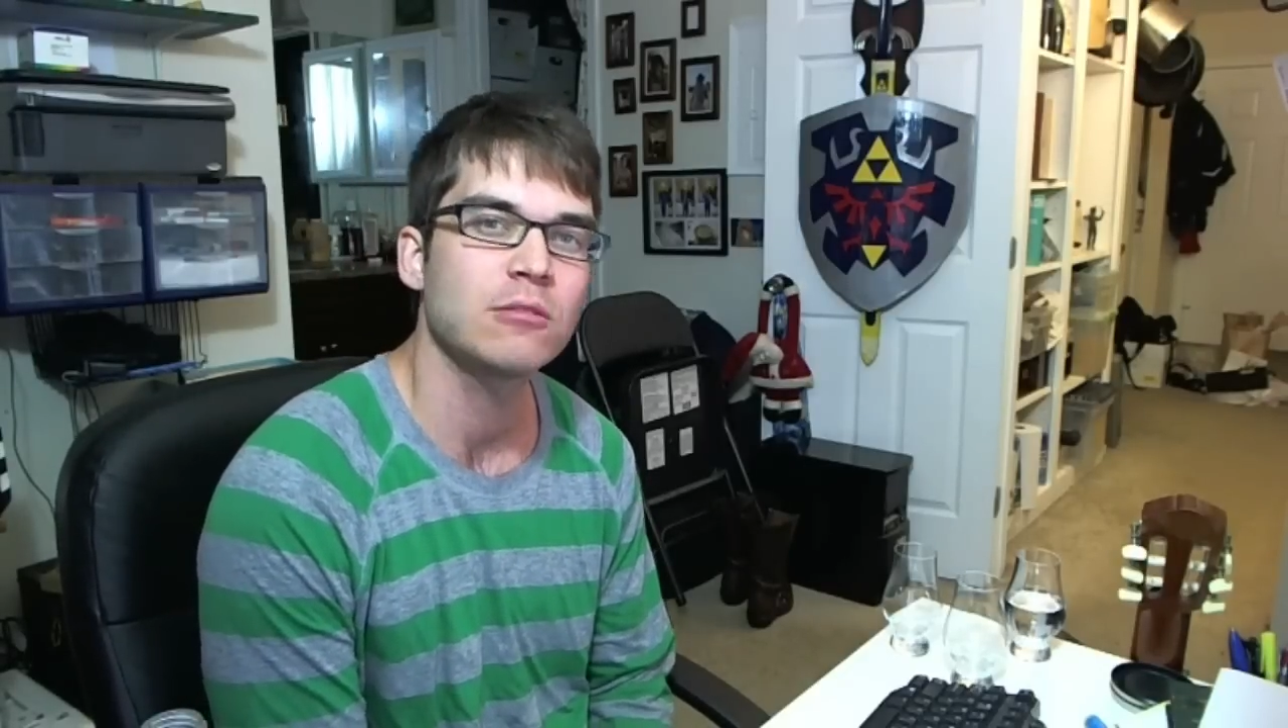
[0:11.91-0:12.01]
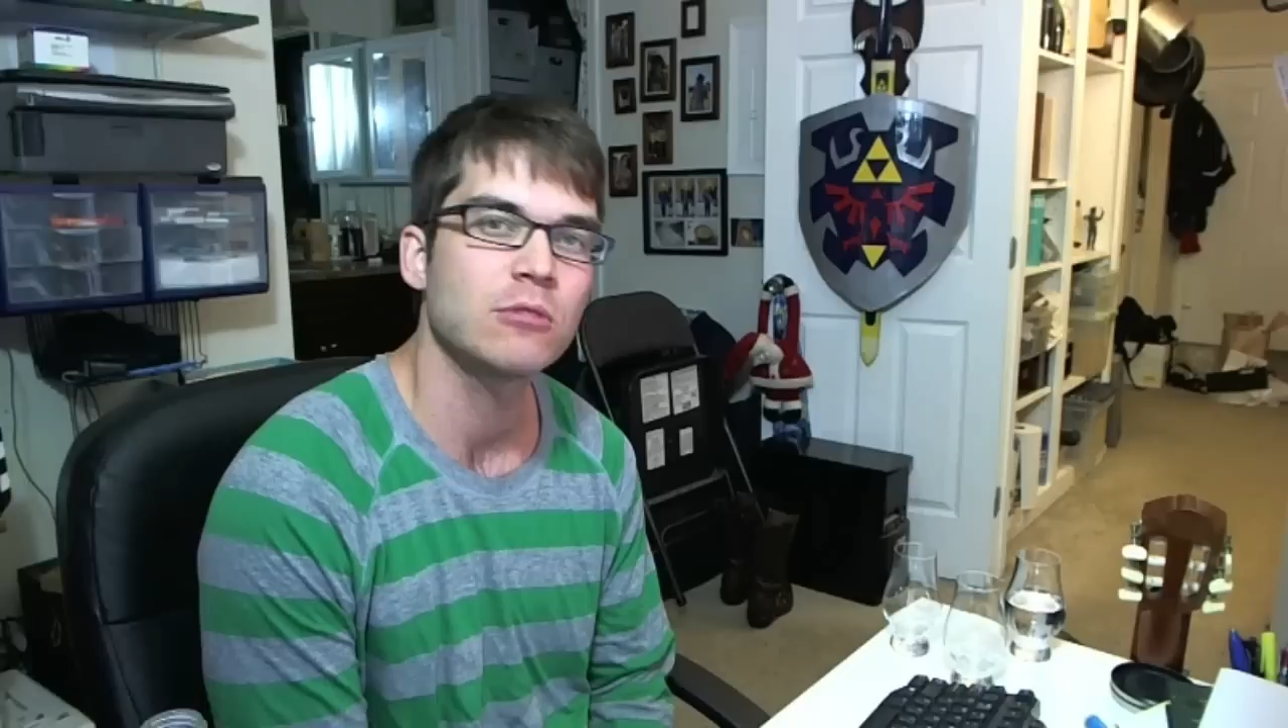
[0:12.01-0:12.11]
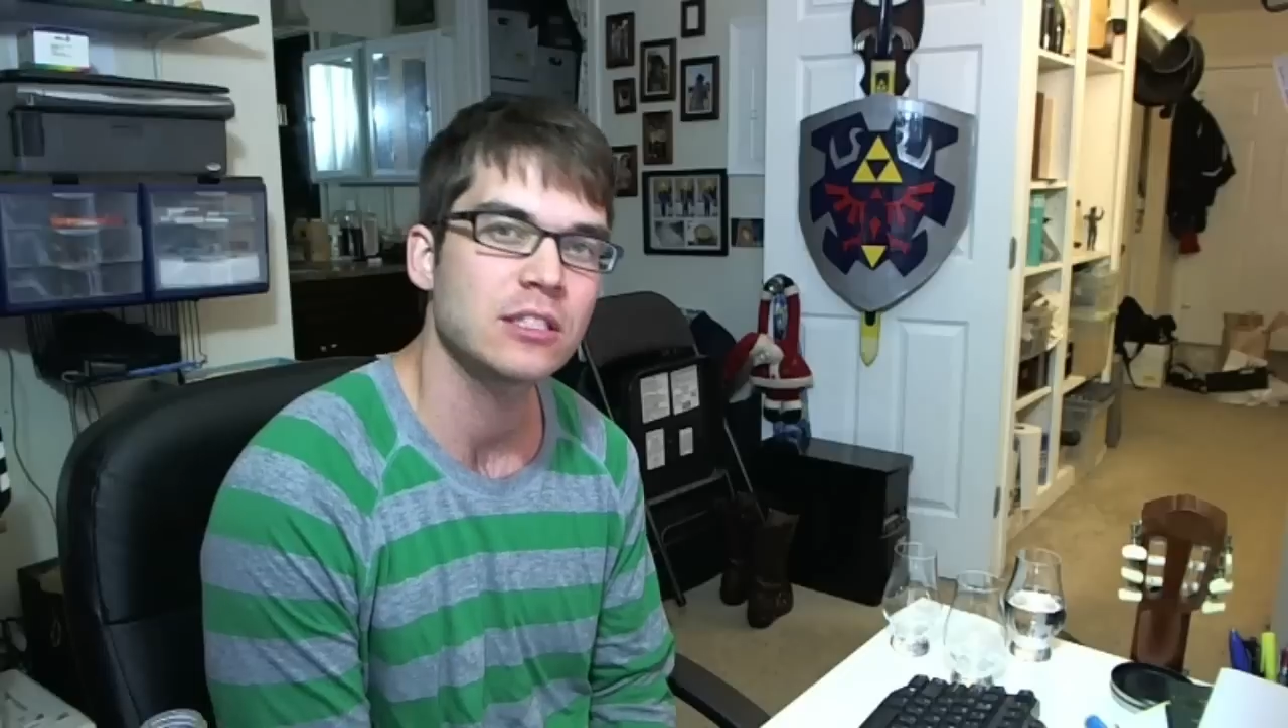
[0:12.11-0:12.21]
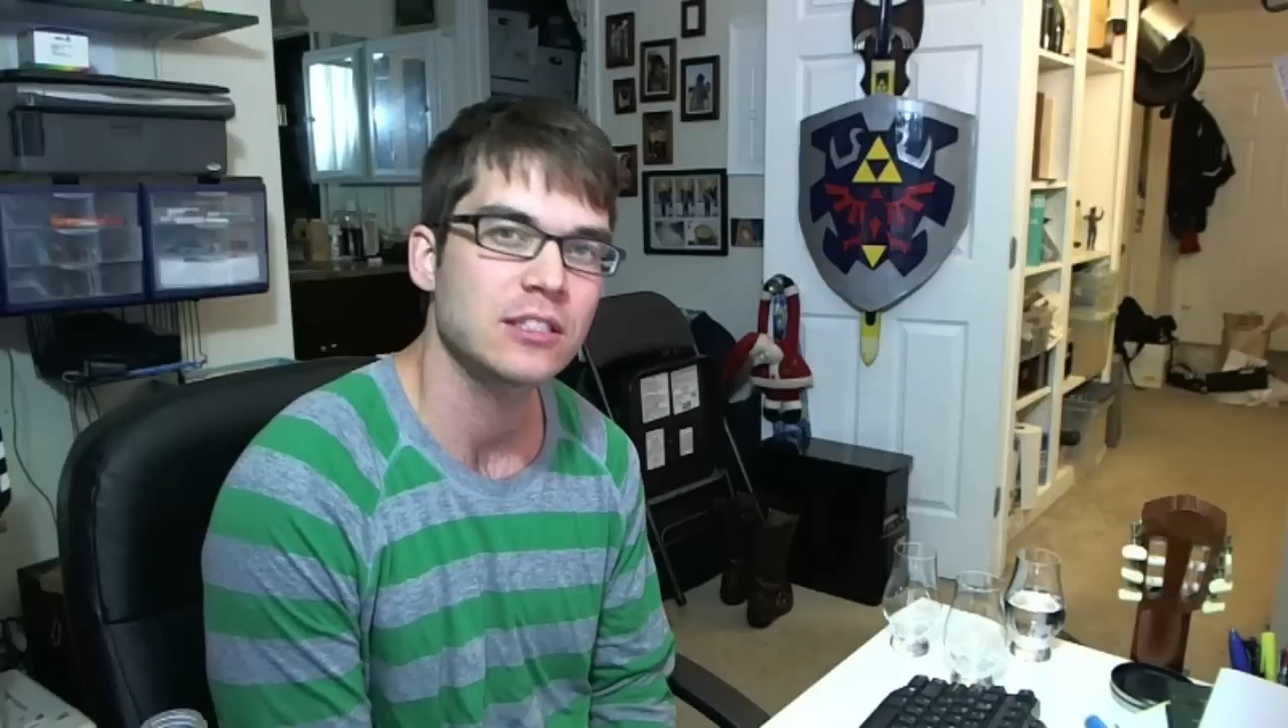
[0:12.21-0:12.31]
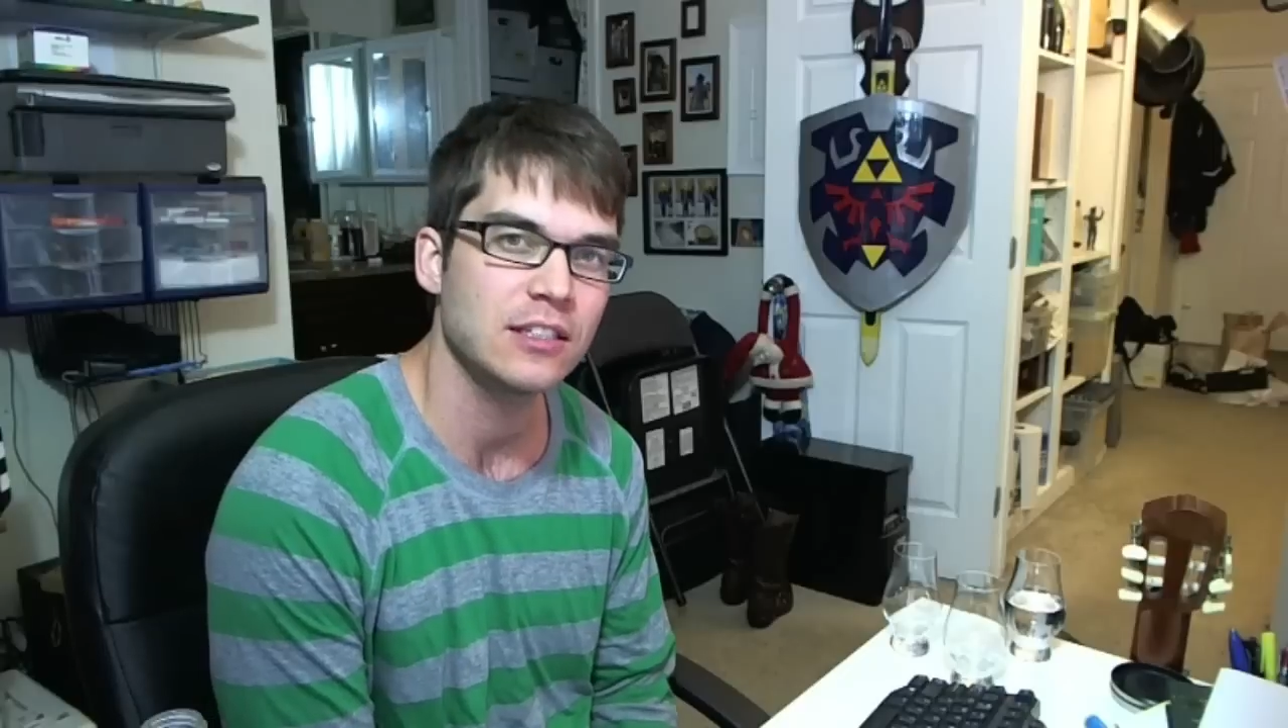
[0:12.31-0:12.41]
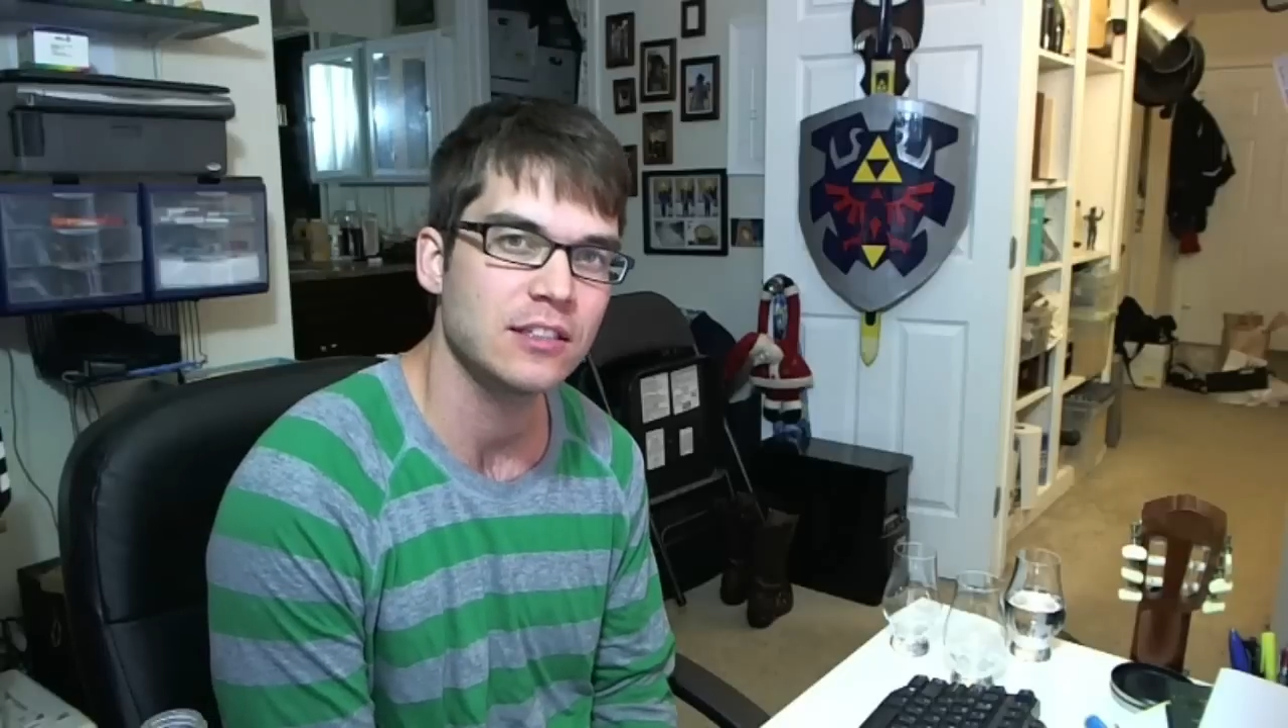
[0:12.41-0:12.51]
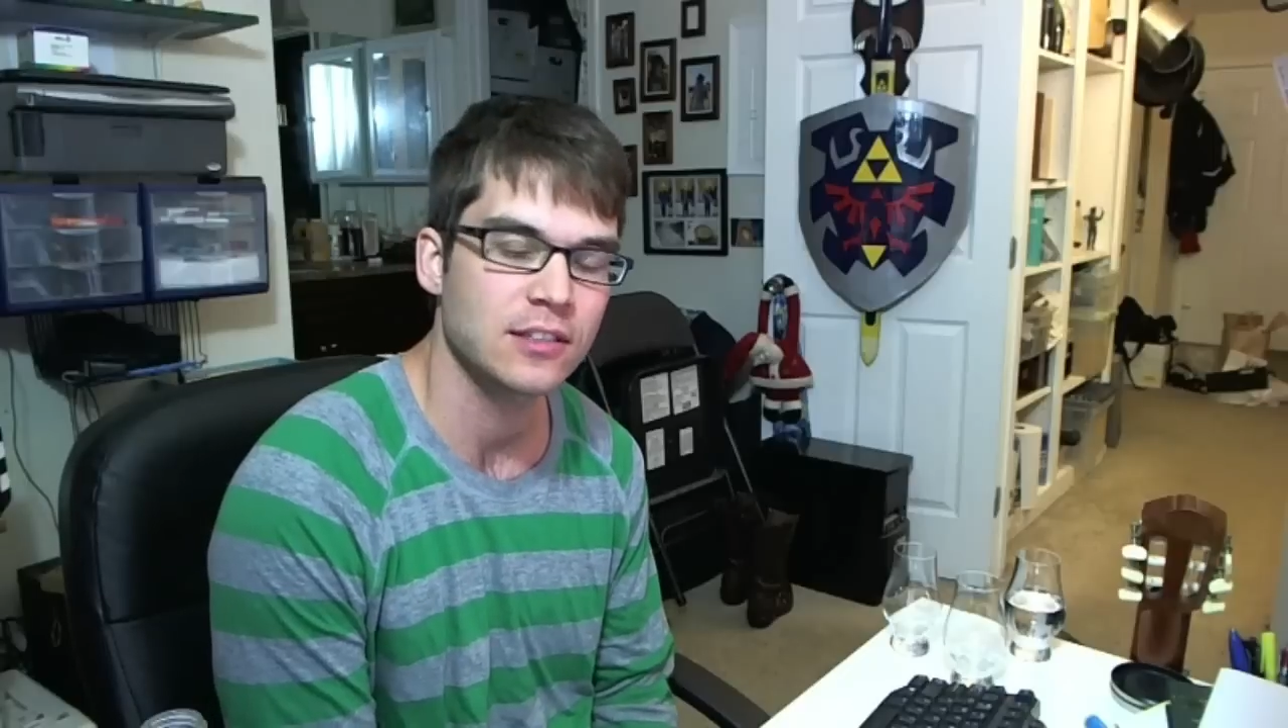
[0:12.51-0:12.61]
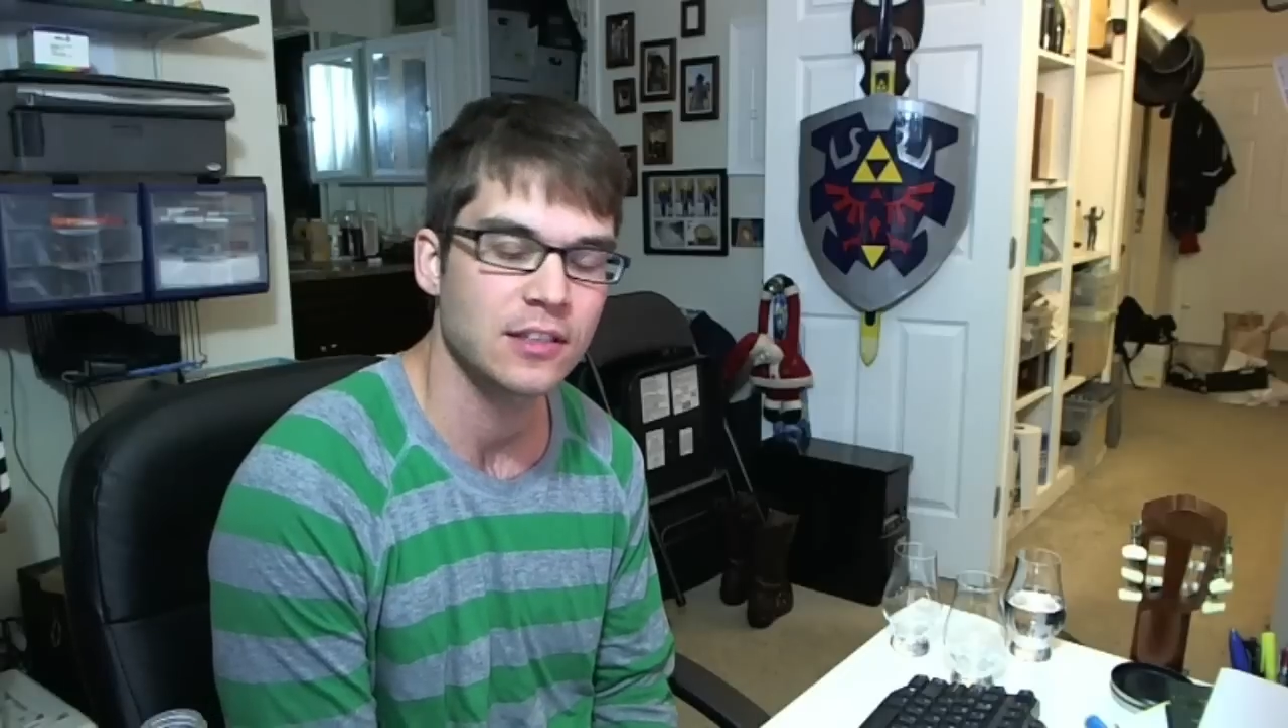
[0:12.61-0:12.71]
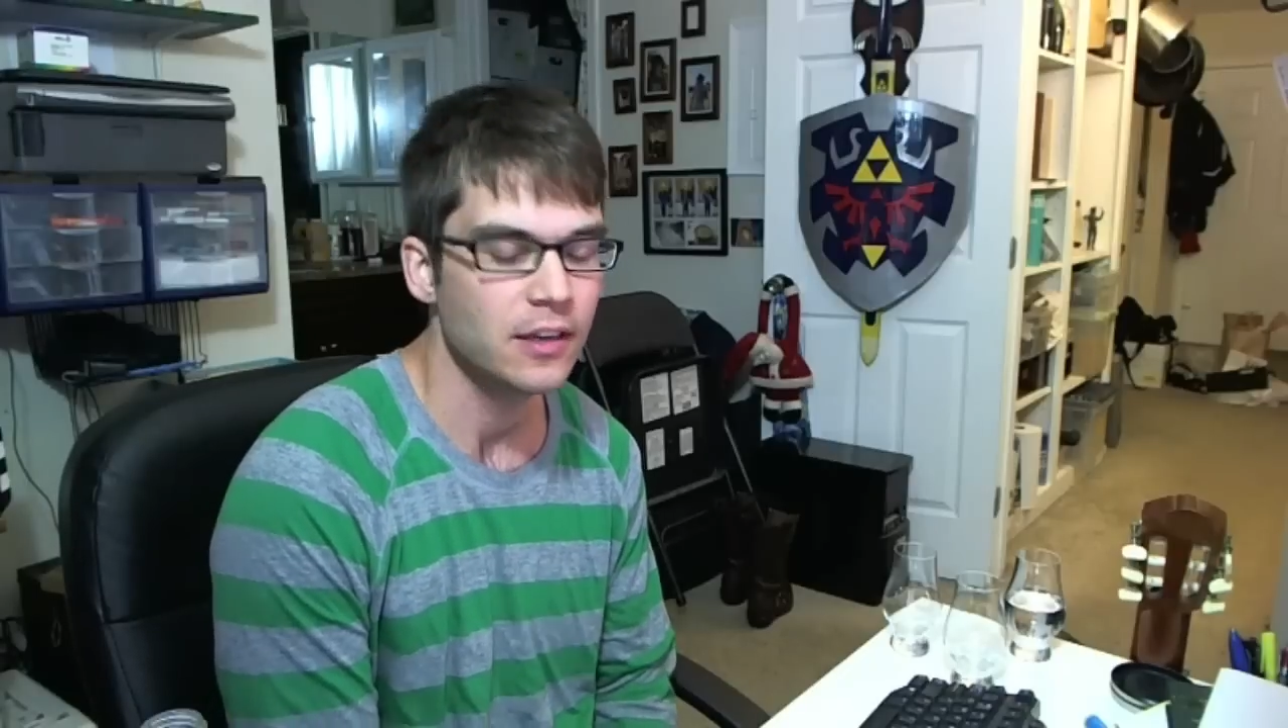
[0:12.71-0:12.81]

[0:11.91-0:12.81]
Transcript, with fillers: whiskeys.